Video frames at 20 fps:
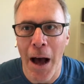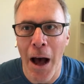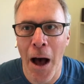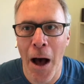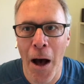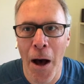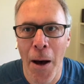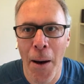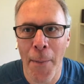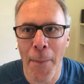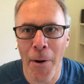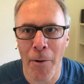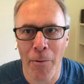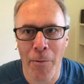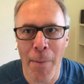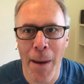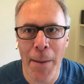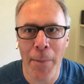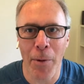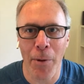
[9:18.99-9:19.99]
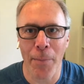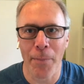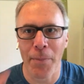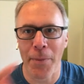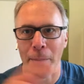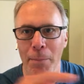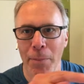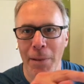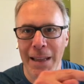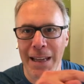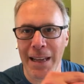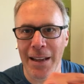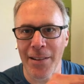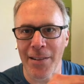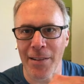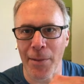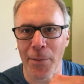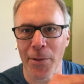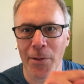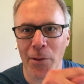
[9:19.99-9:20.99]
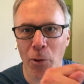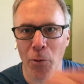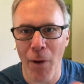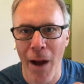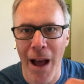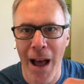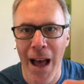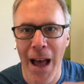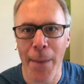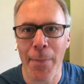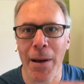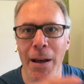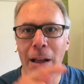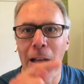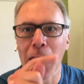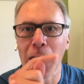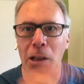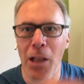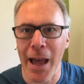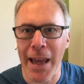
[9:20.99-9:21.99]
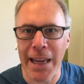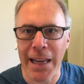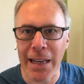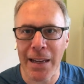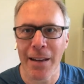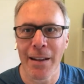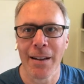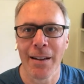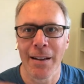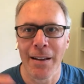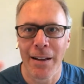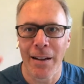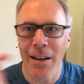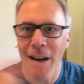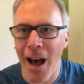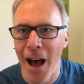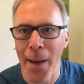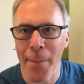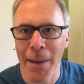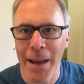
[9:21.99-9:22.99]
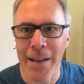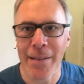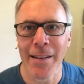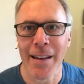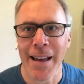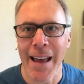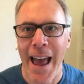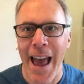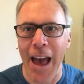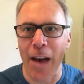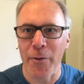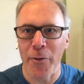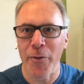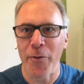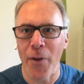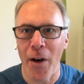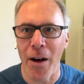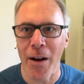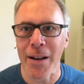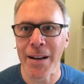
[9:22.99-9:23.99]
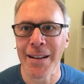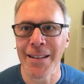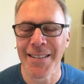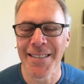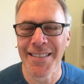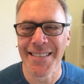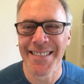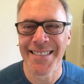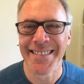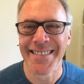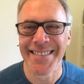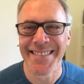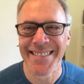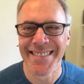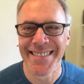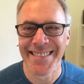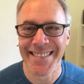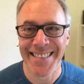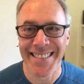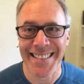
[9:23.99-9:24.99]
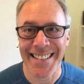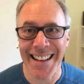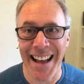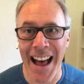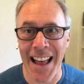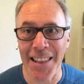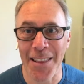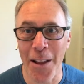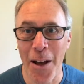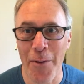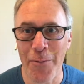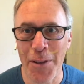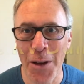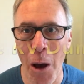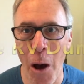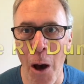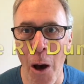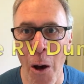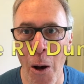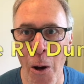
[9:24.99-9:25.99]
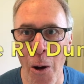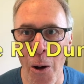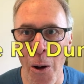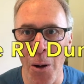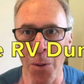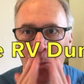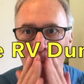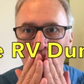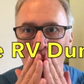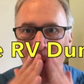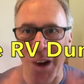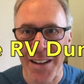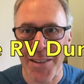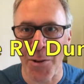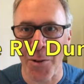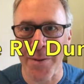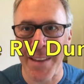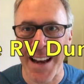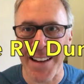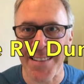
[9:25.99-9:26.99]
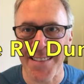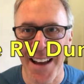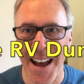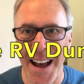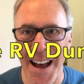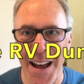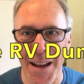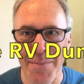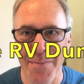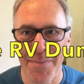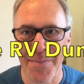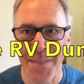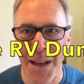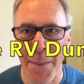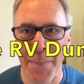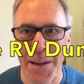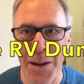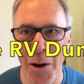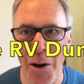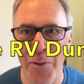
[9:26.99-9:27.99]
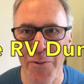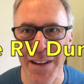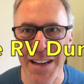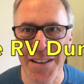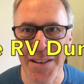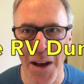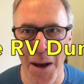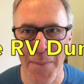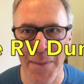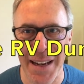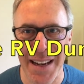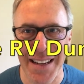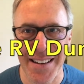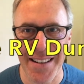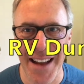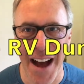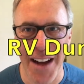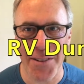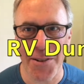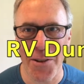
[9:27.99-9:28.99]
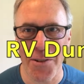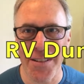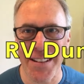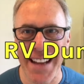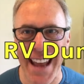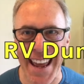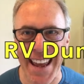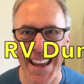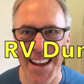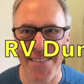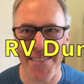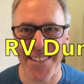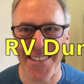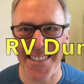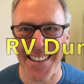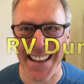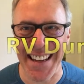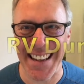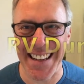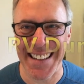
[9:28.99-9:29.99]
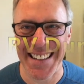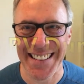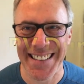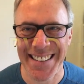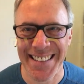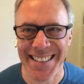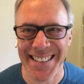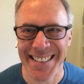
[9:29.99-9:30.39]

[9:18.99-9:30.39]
Remember, please subscribe, like, comment, have fun. I love you all. Till next time, I'm the RV Dummy, Dr. Dave. See ya.